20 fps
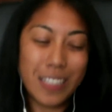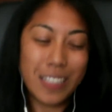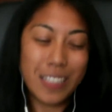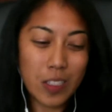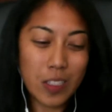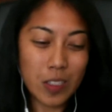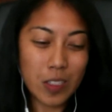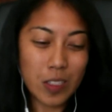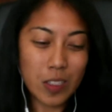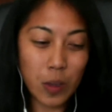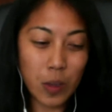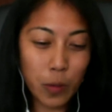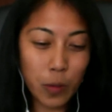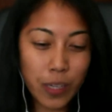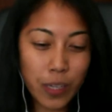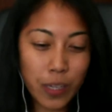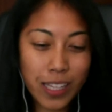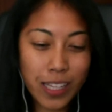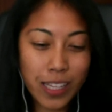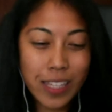So one
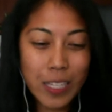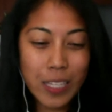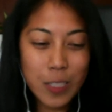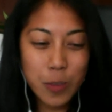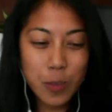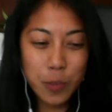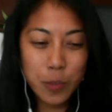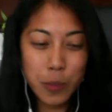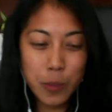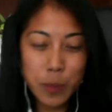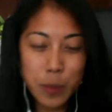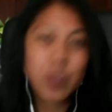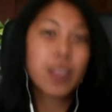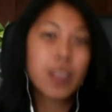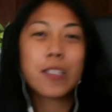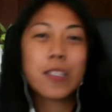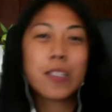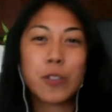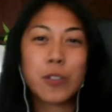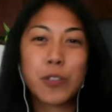of the things when people
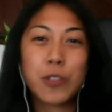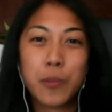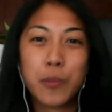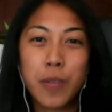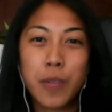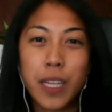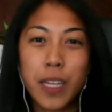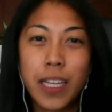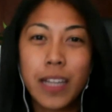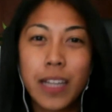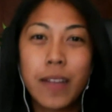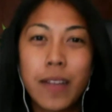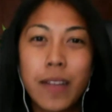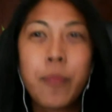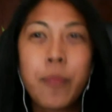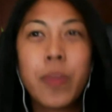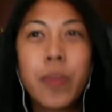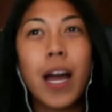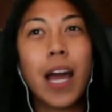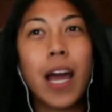think of social media,
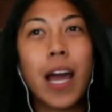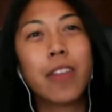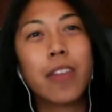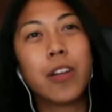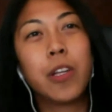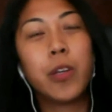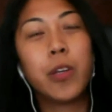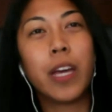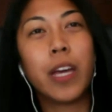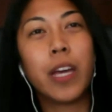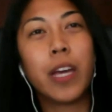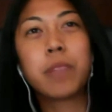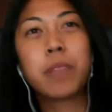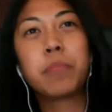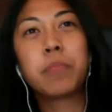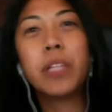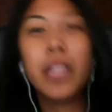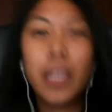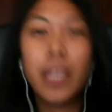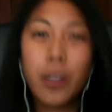either you get
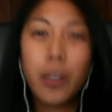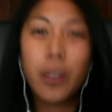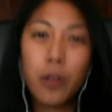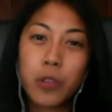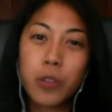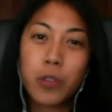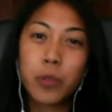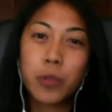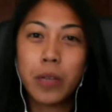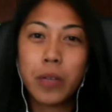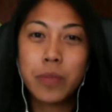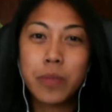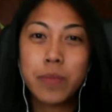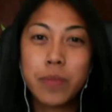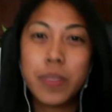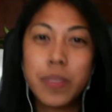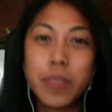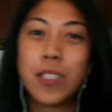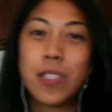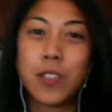completely overwhelmed
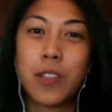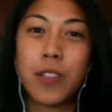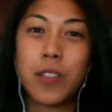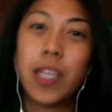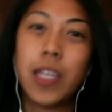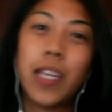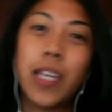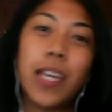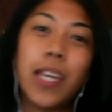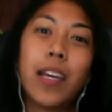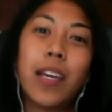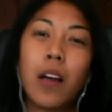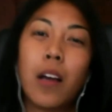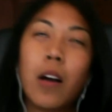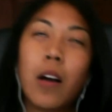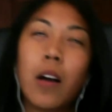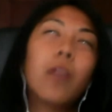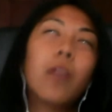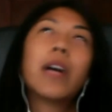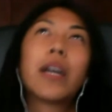because you're thinking,
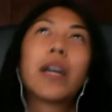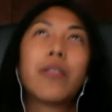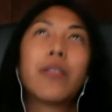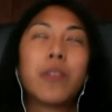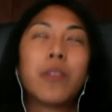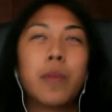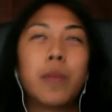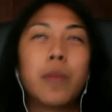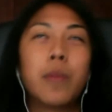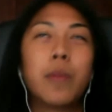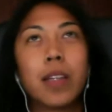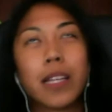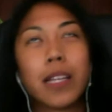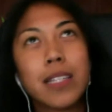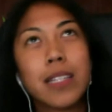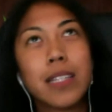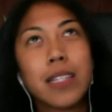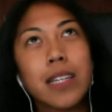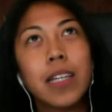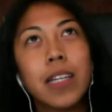oh, I have to be on
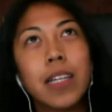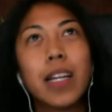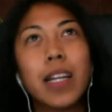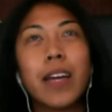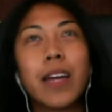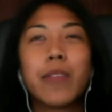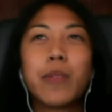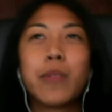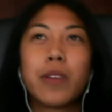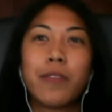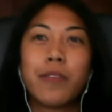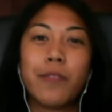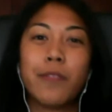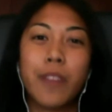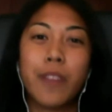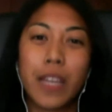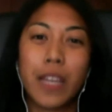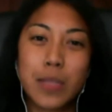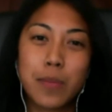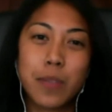LinkedIn, I have to be on
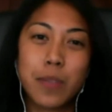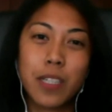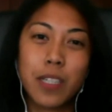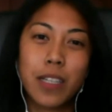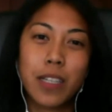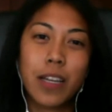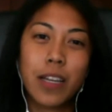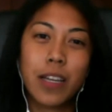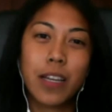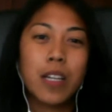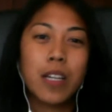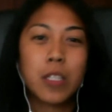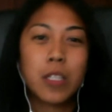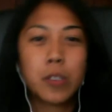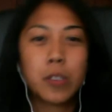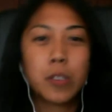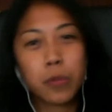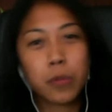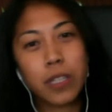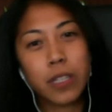Facebook,
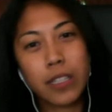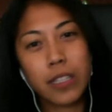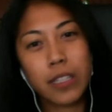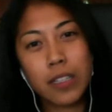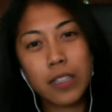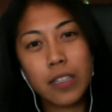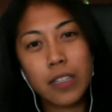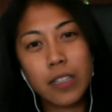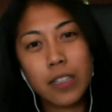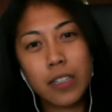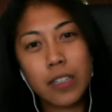Twitter,